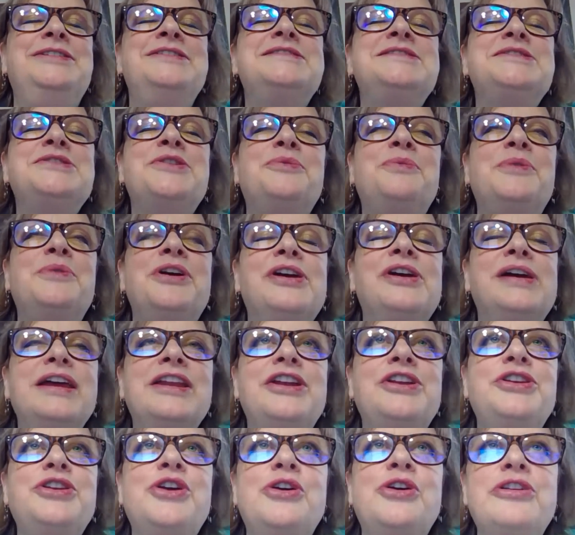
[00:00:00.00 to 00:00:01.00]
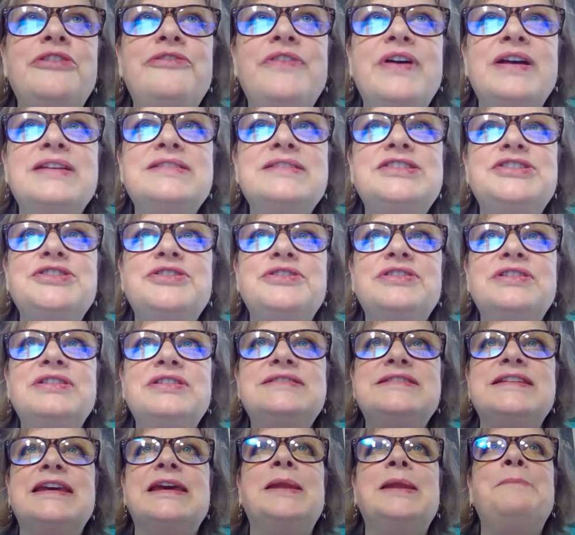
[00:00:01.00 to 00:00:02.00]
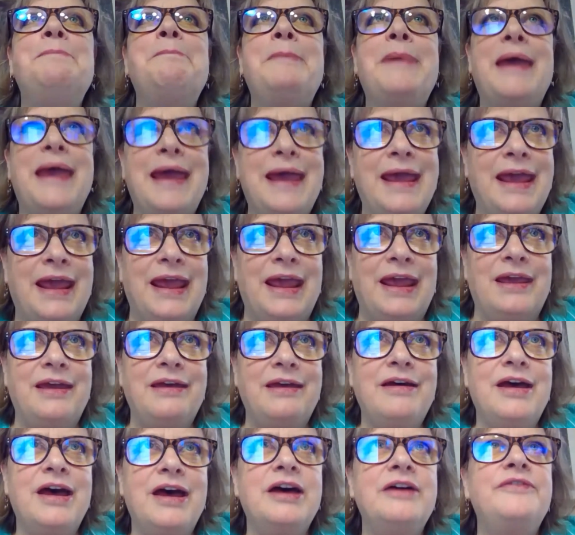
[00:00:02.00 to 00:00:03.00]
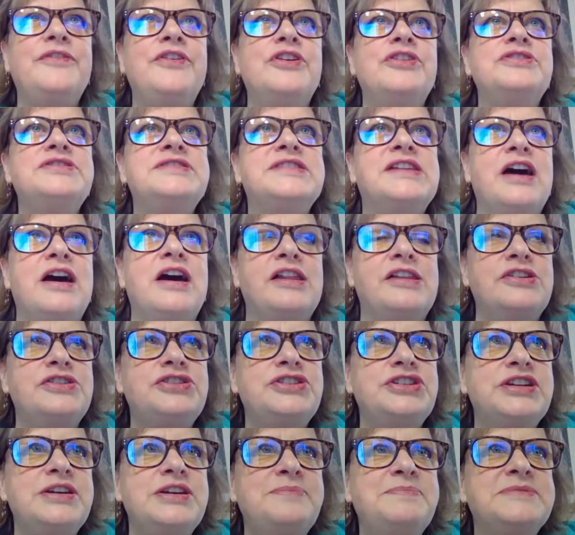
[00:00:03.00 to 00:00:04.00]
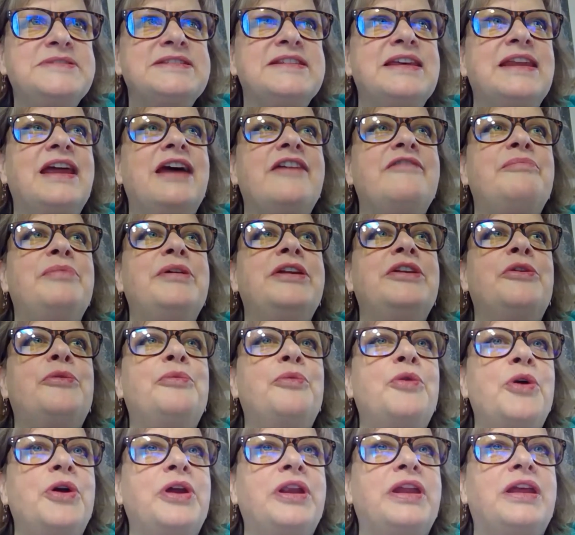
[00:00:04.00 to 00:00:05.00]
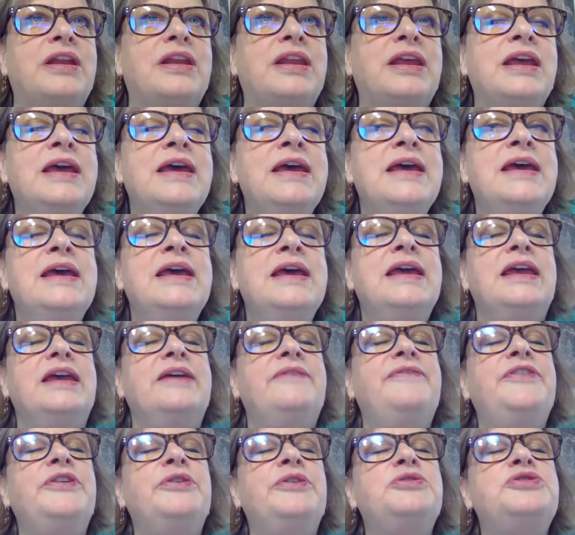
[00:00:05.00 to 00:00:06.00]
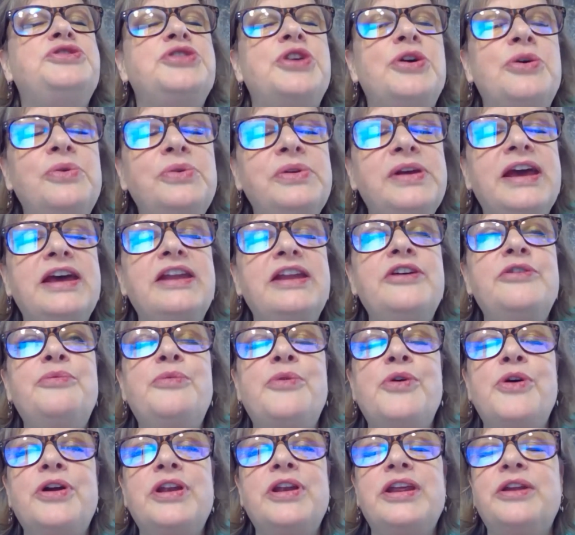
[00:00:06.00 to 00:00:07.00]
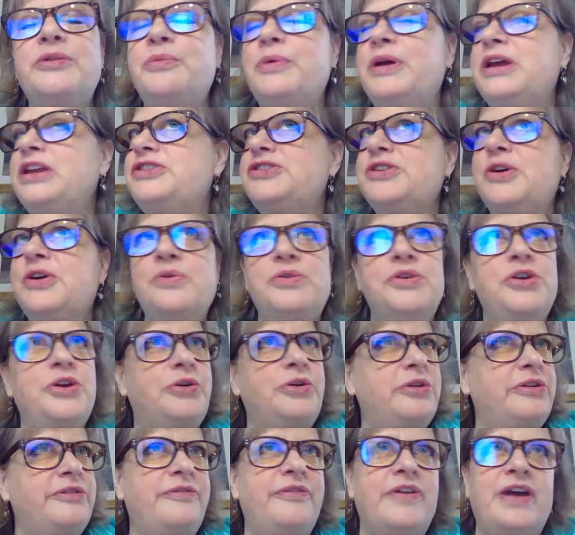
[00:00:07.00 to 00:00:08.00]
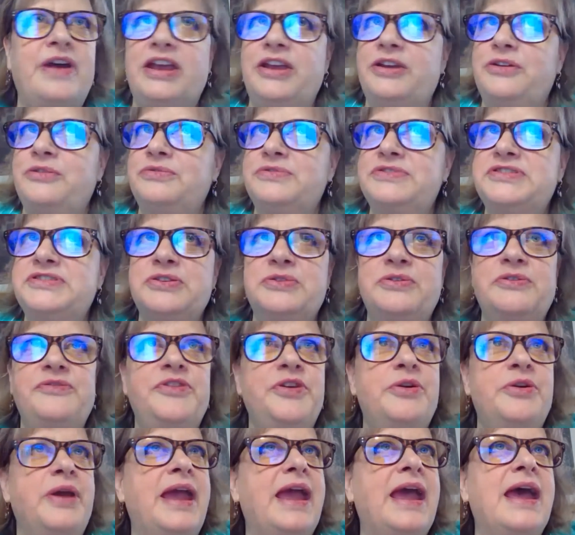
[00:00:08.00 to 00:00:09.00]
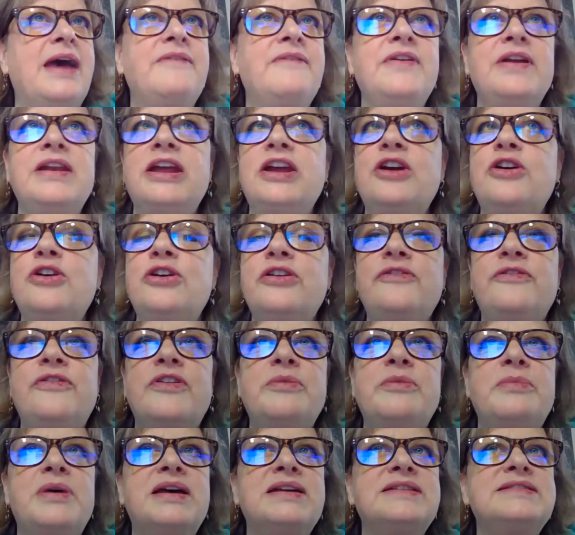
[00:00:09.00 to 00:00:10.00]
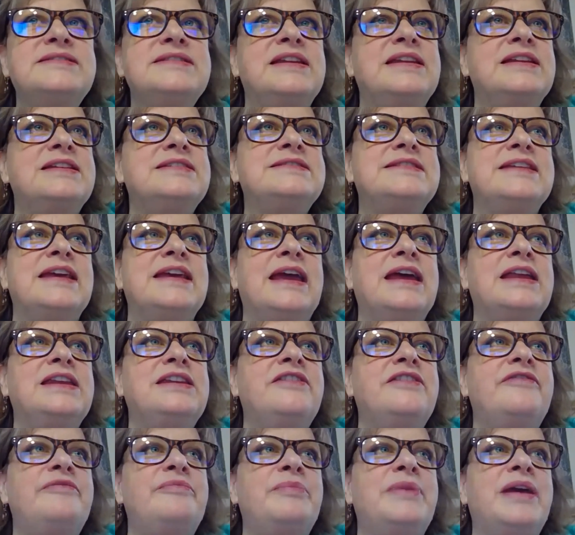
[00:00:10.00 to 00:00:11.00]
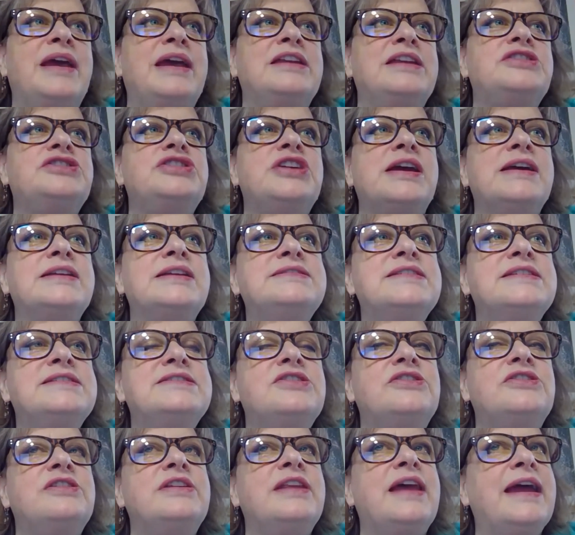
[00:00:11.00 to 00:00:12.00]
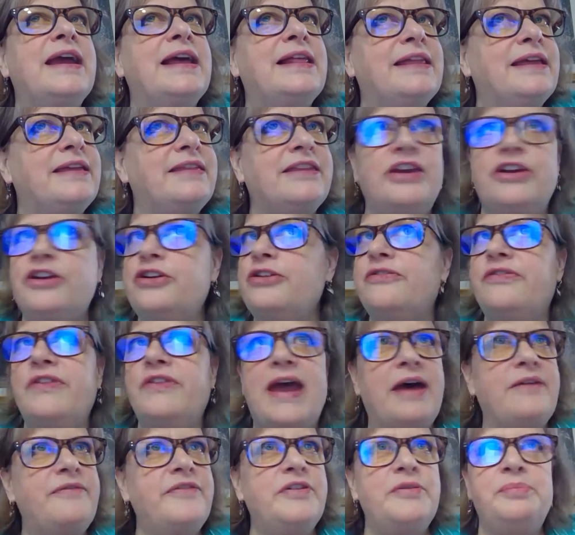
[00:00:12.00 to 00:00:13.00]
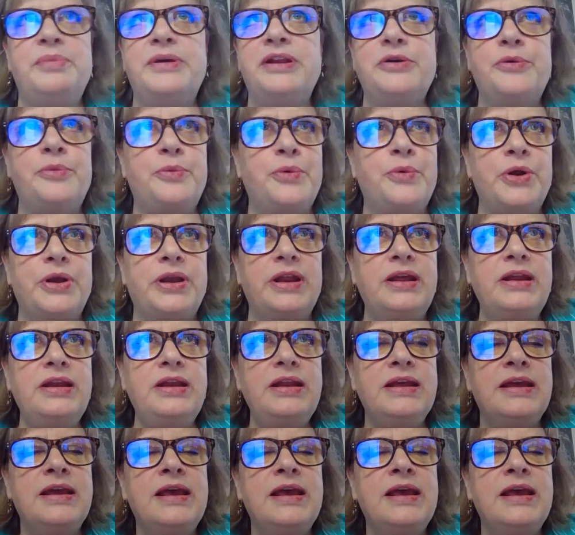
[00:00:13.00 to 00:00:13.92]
So we're going to notify students in May of your scholarships that have been awarded. If you don't get awarded, we don't notify you. So if you haven't heard from us and it's the end of May, chances are likely that you haven't been awarded.